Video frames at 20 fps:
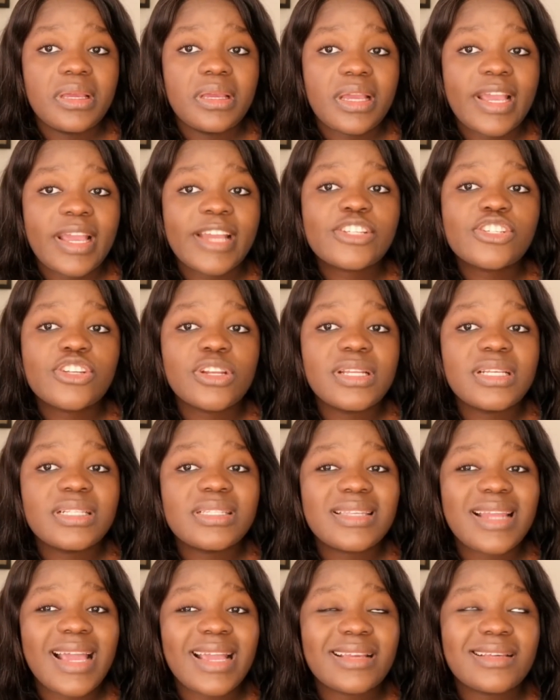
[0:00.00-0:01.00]
Actually
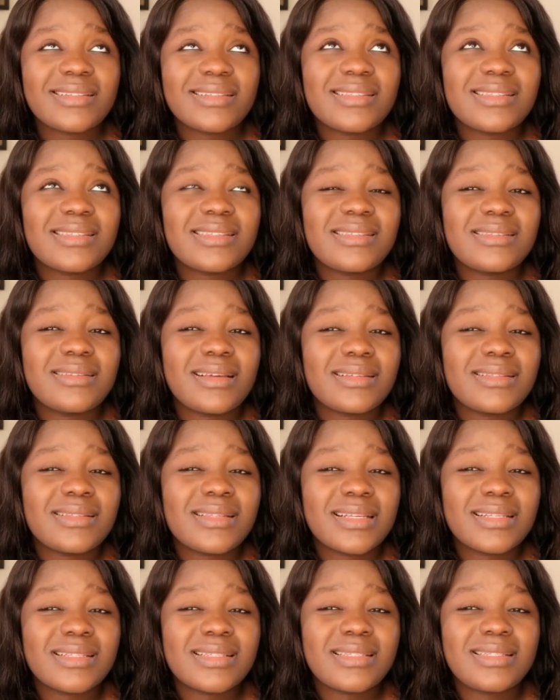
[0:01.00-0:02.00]
it's like
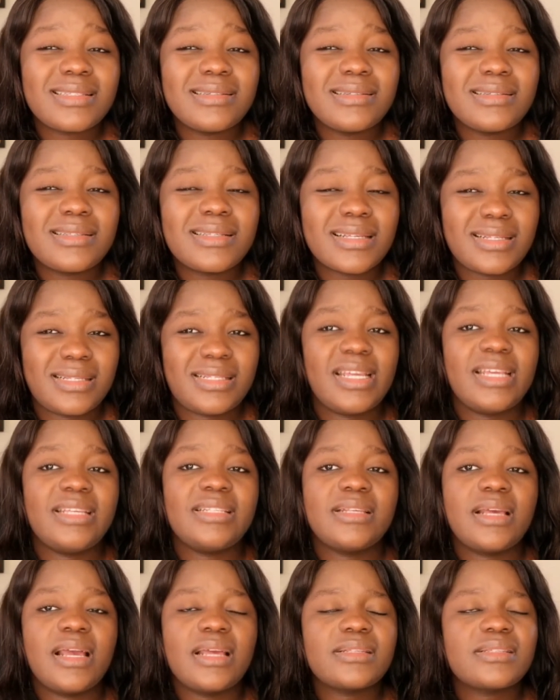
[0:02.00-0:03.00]
6
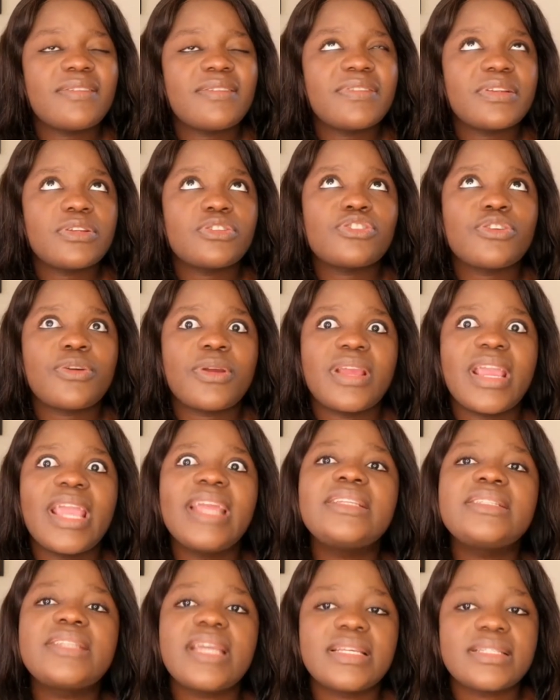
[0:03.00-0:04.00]
days,
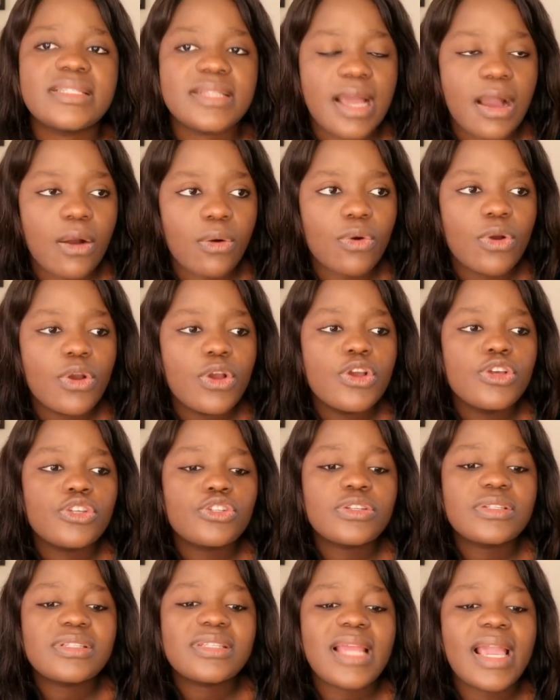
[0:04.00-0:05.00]
8 days now.
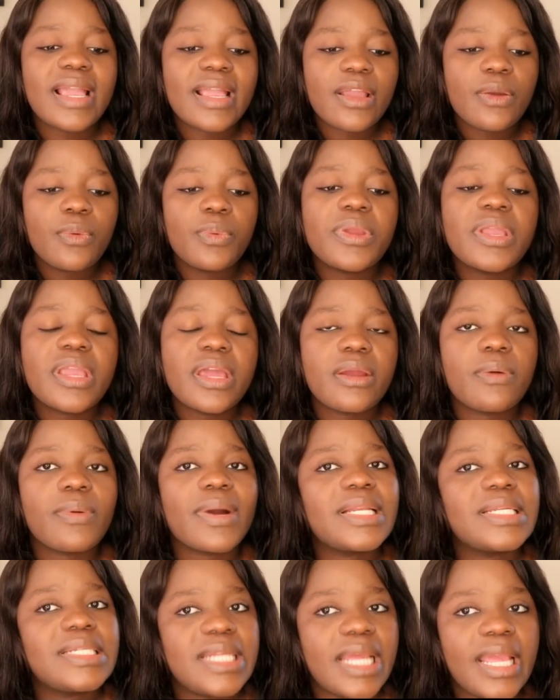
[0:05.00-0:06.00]
So it's like a week and
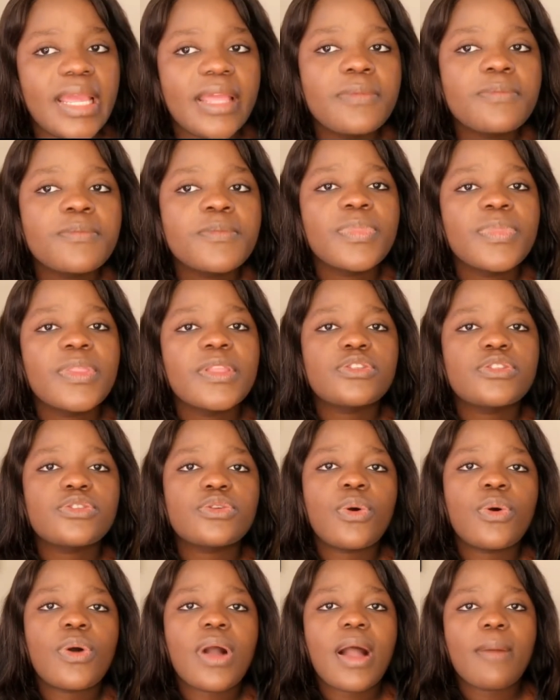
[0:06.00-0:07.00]
1 day.
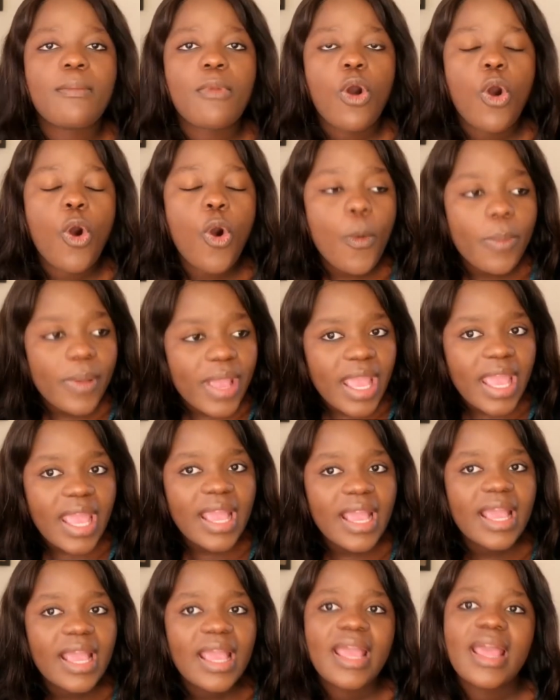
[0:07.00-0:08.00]
So I'm
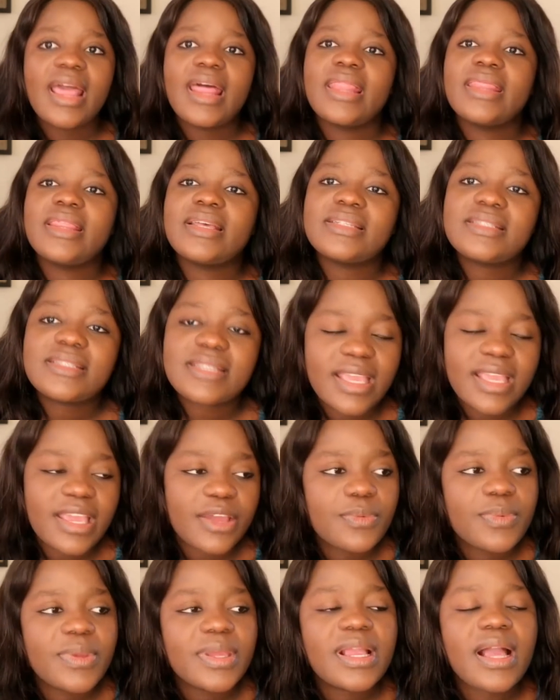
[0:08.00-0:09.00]
hoping this
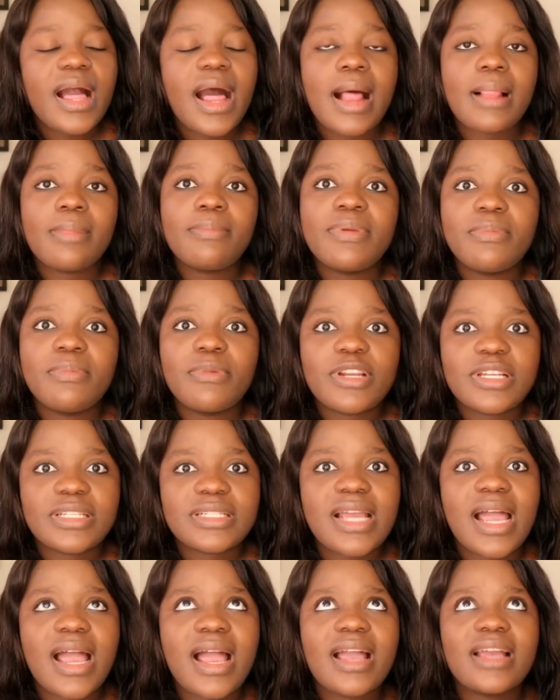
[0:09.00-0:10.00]
second week I'll be
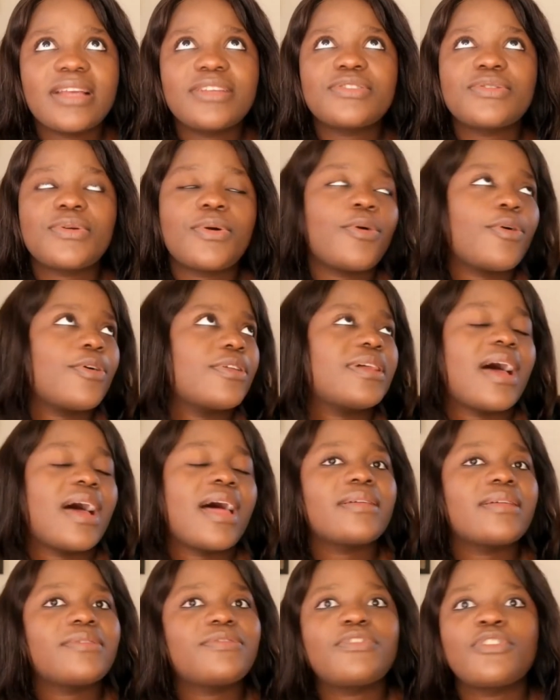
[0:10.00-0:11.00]
monetized, or the
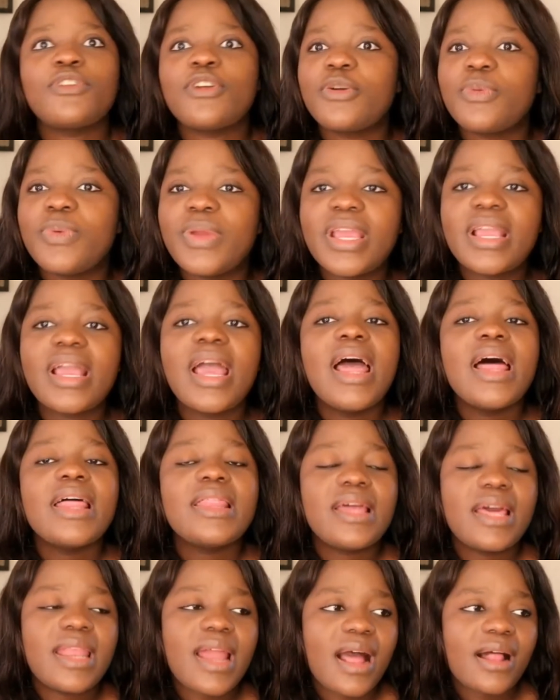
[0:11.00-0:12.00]
other following week,
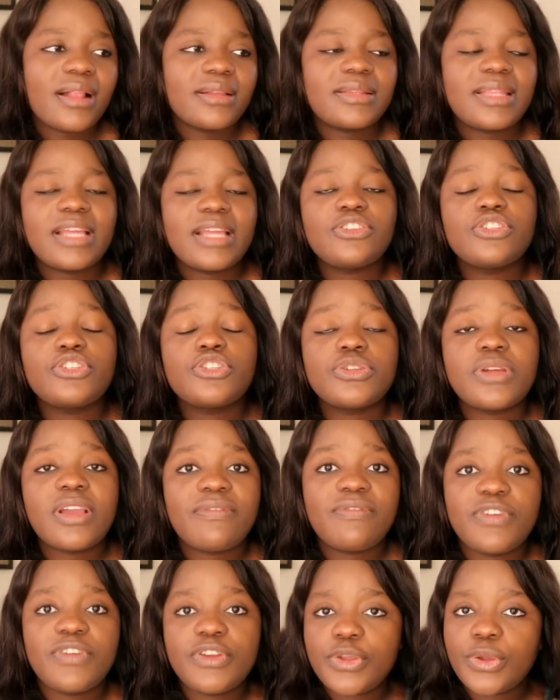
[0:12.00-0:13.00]
then I'll do
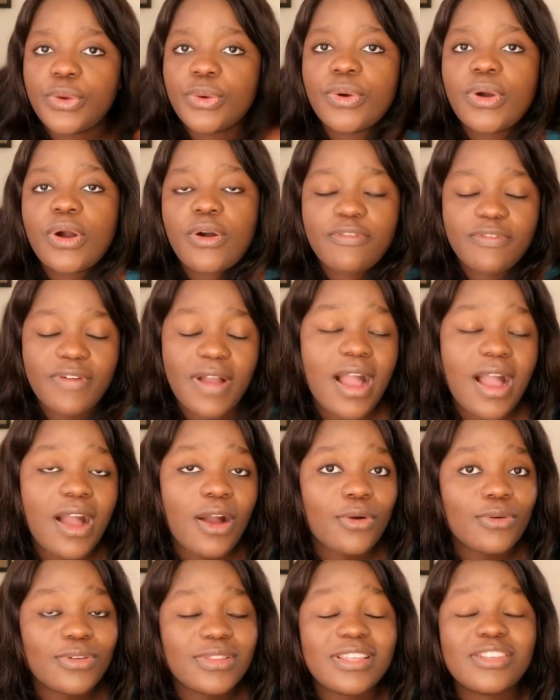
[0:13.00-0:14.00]
a video of
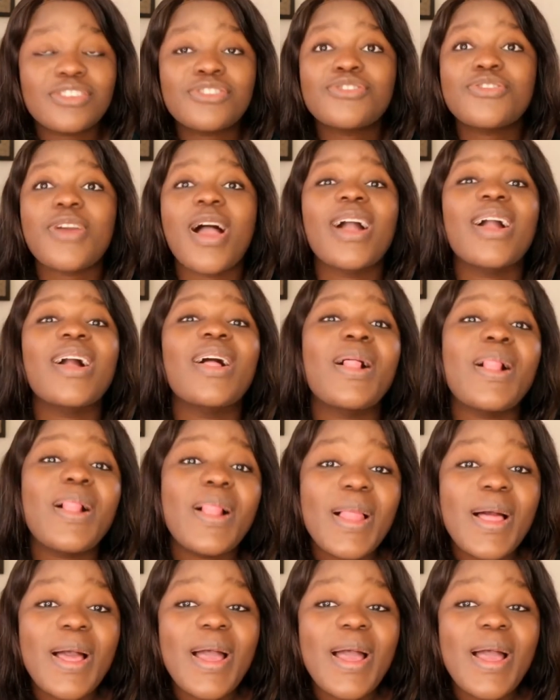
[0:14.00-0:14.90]
how the struggle